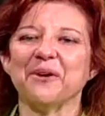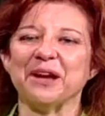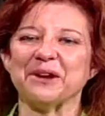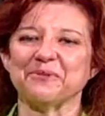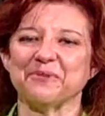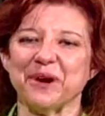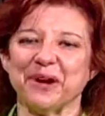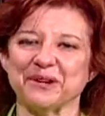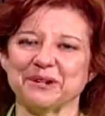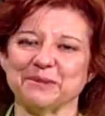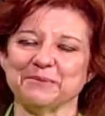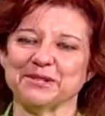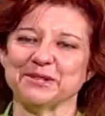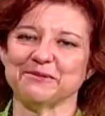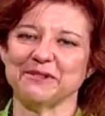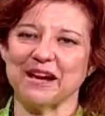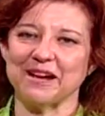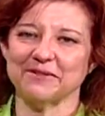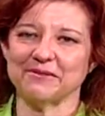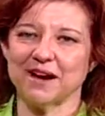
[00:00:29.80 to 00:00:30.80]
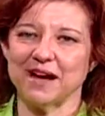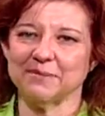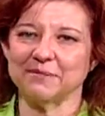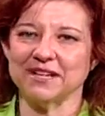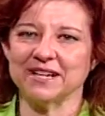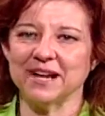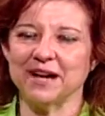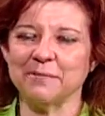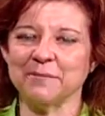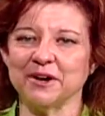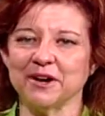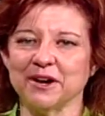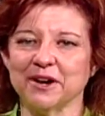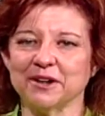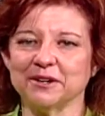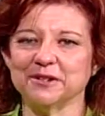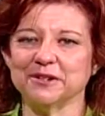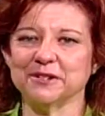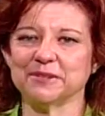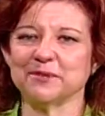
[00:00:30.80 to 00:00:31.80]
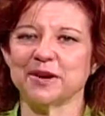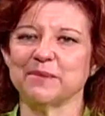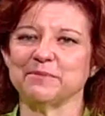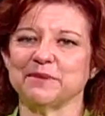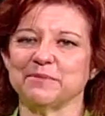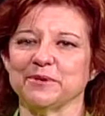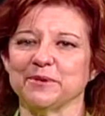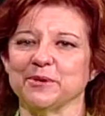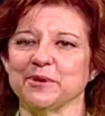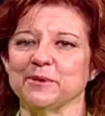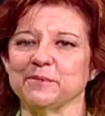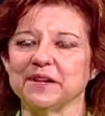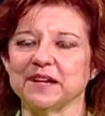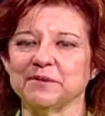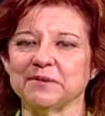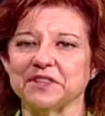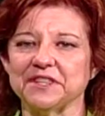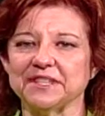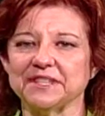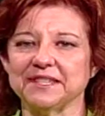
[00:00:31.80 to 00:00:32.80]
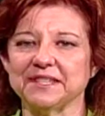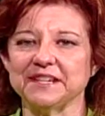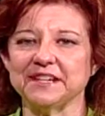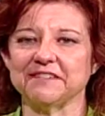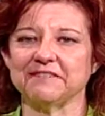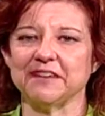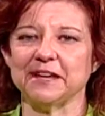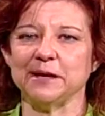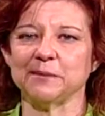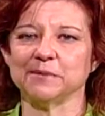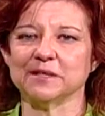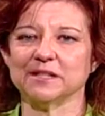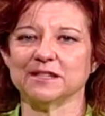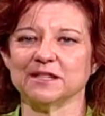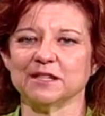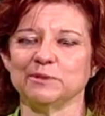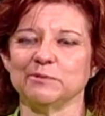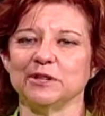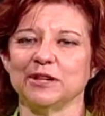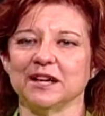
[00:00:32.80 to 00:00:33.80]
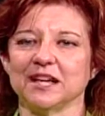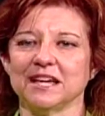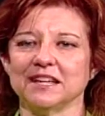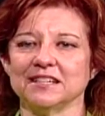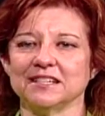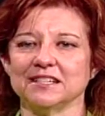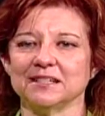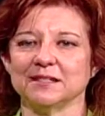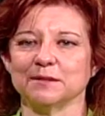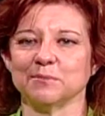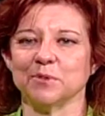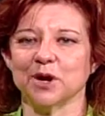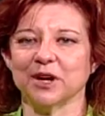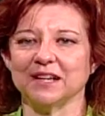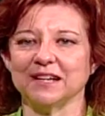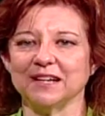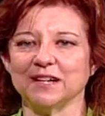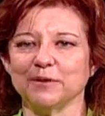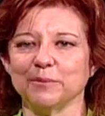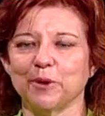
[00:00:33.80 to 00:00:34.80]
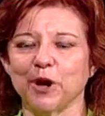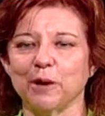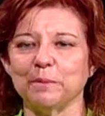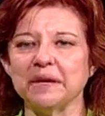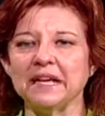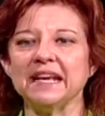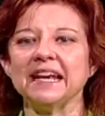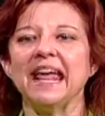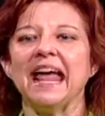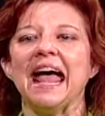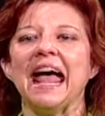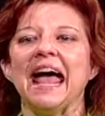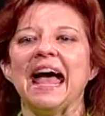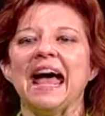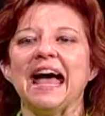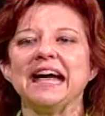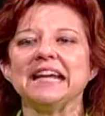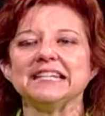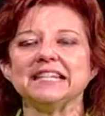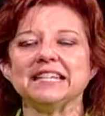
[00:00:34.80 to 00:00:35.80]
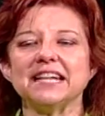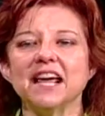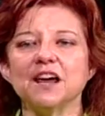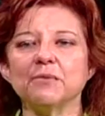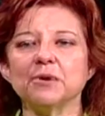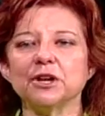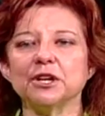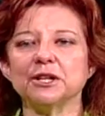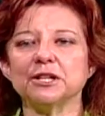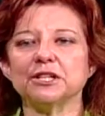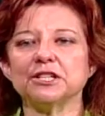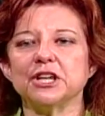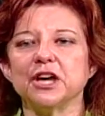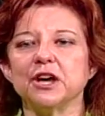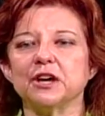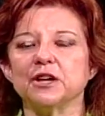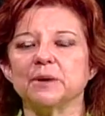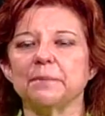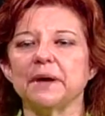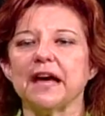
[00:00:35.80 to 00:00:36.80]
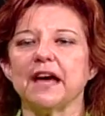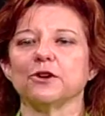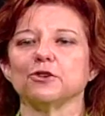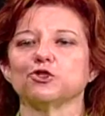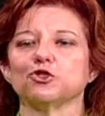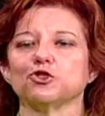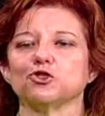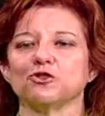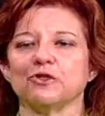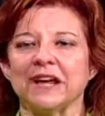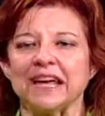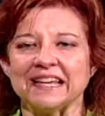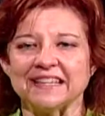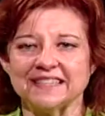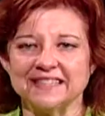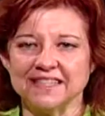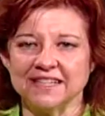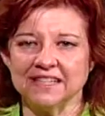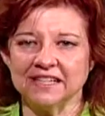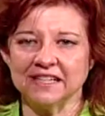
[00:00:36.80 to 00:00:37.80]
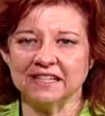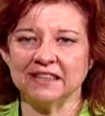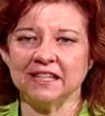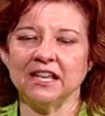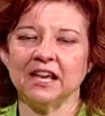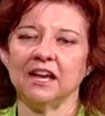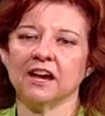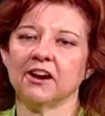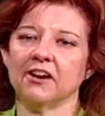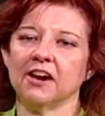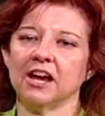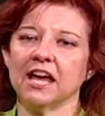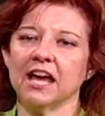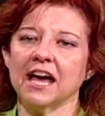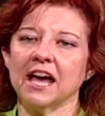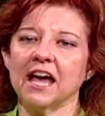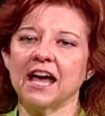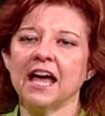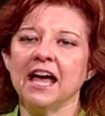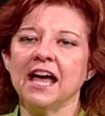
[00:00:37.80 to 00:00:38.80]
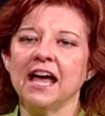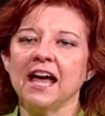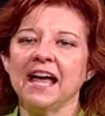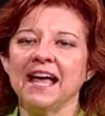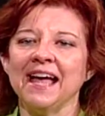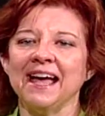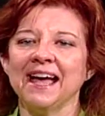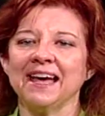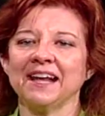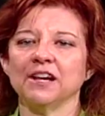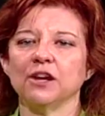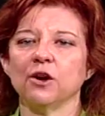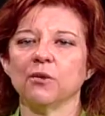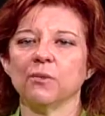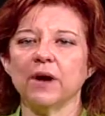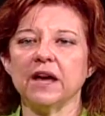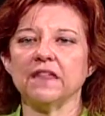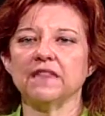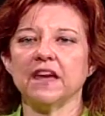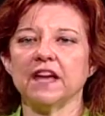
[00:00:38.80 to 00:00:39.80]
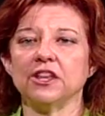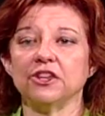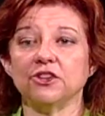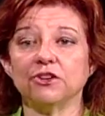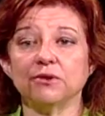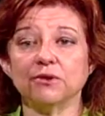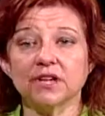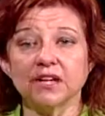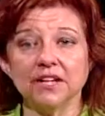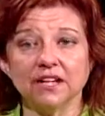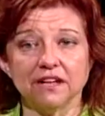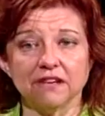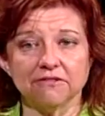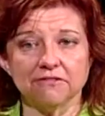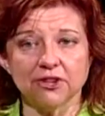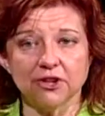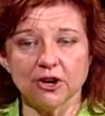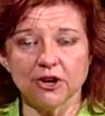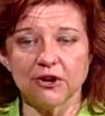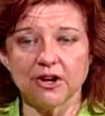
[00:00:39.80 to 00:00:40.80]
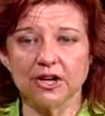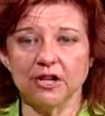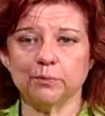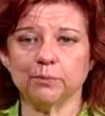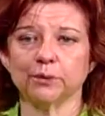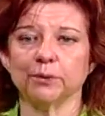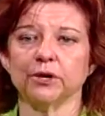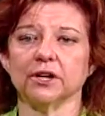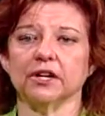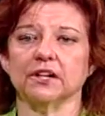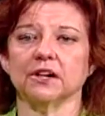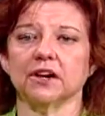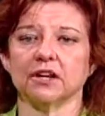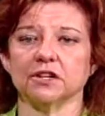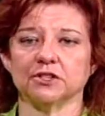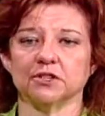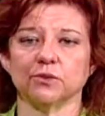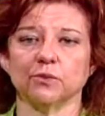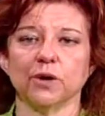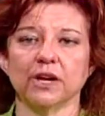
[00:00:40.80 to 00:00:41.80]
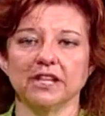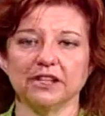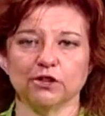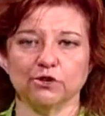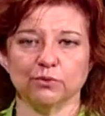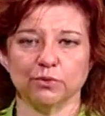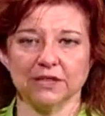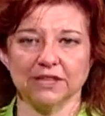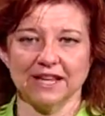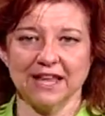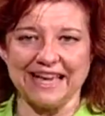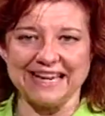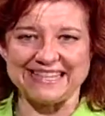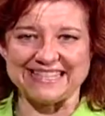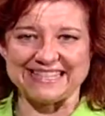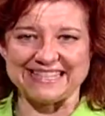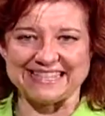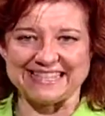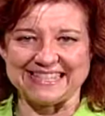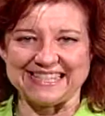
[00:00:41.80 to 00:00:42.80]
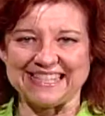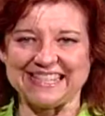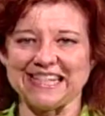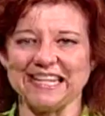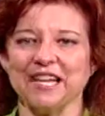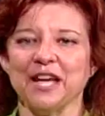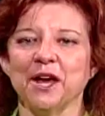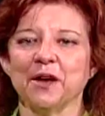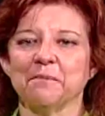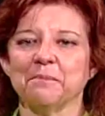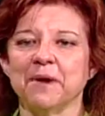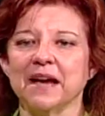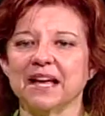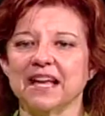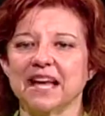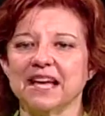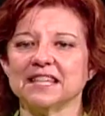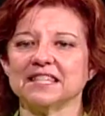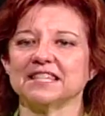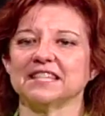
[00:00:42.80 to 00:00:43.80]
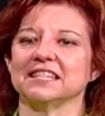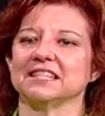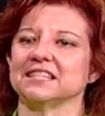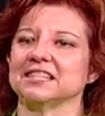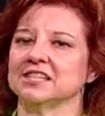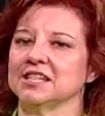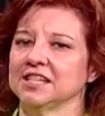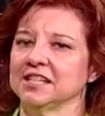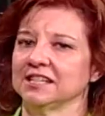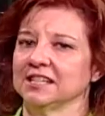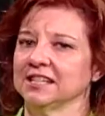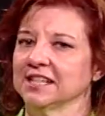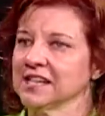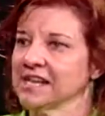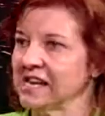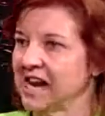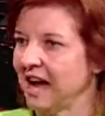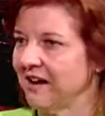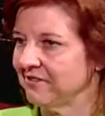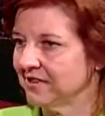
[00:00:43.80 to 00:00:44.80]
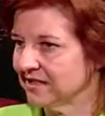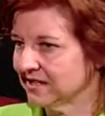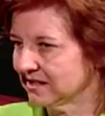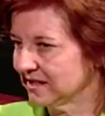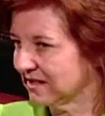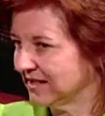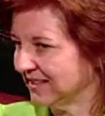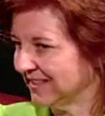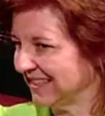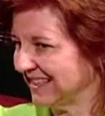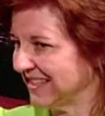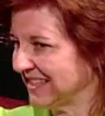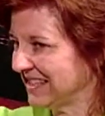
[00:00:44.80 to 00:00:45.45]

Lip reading: and welcome to Round Robin. I'm your host, Robin McCormick, with the City of Hampton's Communications and Marketing Department. And today we're going to talk about transit in the area and a way that you can give your input onto what you would like to see. My guest is Cavasos,